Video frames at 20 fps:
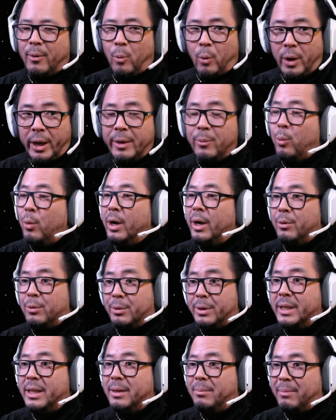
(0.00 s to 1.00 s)
and what
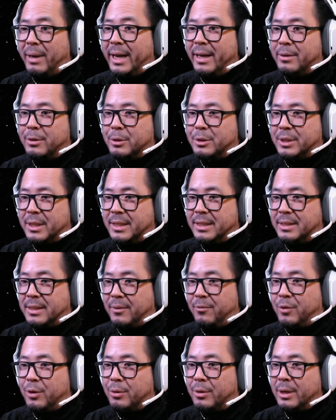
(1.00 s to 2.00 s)
really matters is
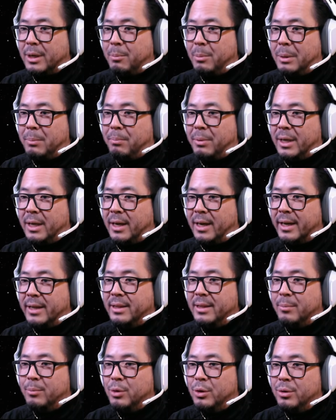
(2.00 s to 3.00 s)
if you're going to be
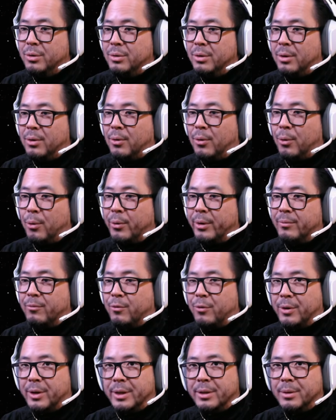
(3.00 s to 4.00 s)
behind the moon or in
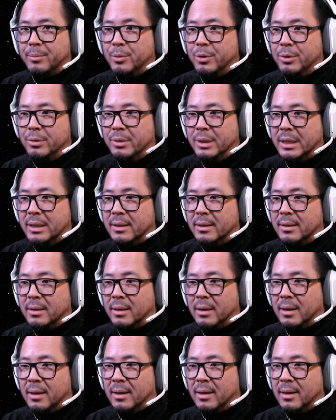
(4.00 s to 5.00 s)
front of the moon,
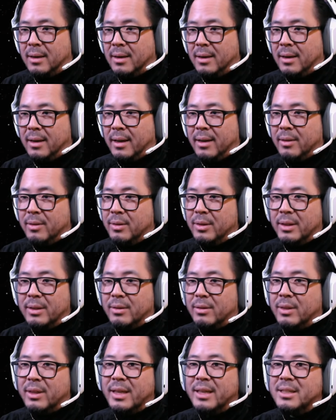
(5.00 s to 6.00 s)

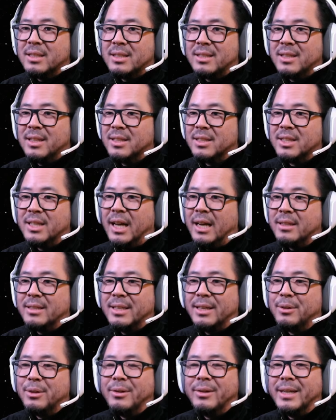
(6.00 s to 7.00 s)
this does not
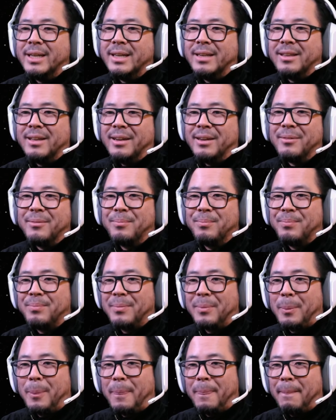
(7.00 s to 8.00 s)
tell you anything.
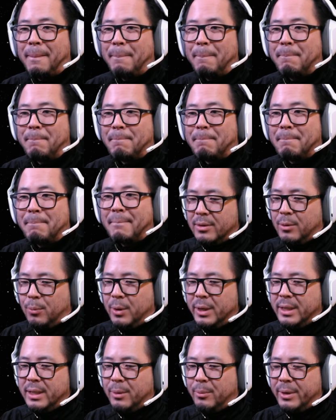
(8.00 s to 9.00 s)
The
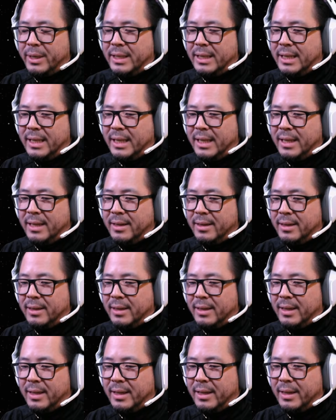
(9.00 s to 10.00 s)
one that we need
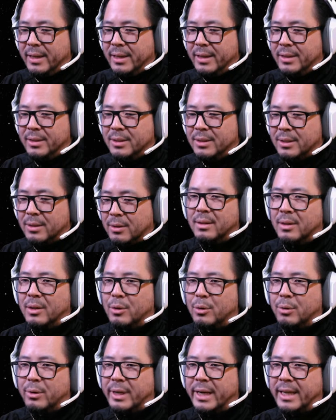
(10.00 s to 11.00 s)
is
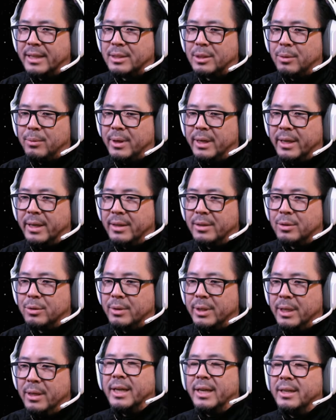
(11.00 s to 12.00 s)
local at SOI
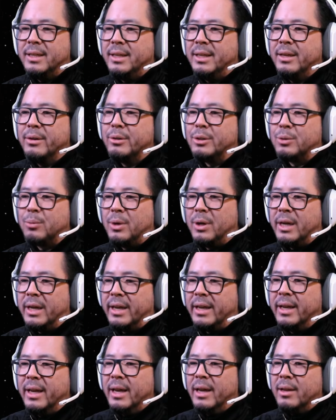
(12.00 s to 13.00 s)
Entry, and here's
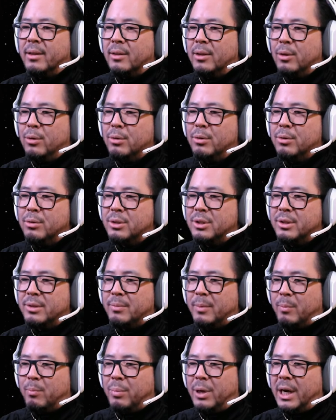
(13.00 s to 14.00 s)
why. Local to
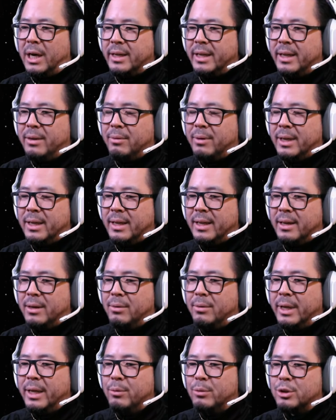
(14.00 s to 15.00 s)
body right now,
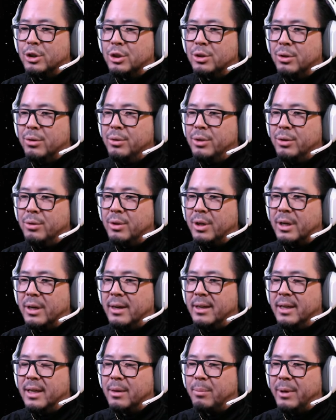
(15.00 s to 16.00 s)
it will show you the
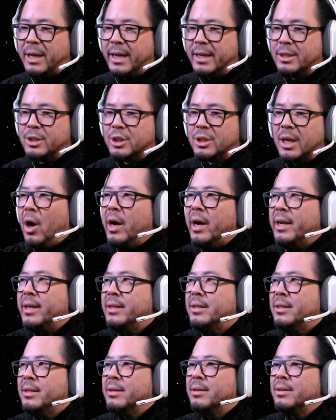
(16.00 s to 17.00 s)
conic patch
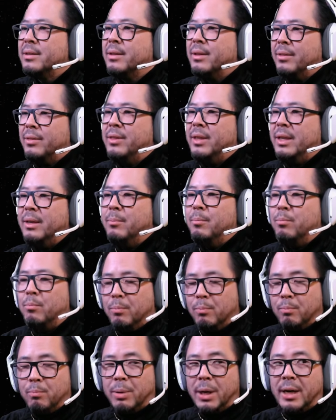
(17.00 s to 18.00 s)
on the
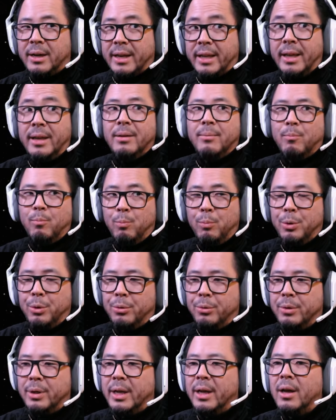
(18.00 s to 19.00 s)
body,
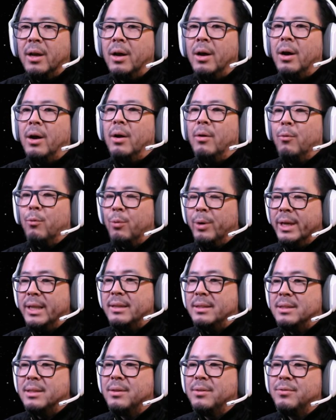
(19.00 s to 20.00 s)
moon,
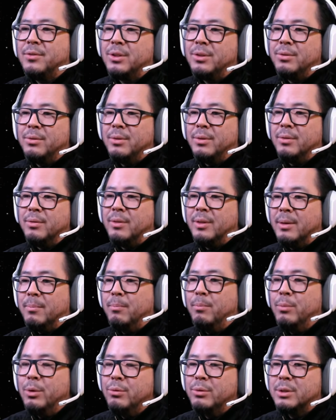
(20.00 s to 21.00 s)
relative to the
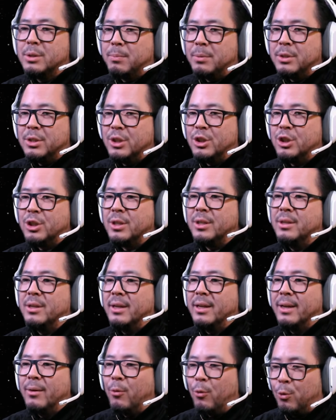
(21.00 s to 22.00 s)
moon's position
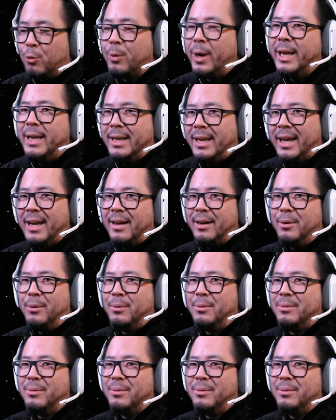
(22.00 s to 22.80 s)
right now.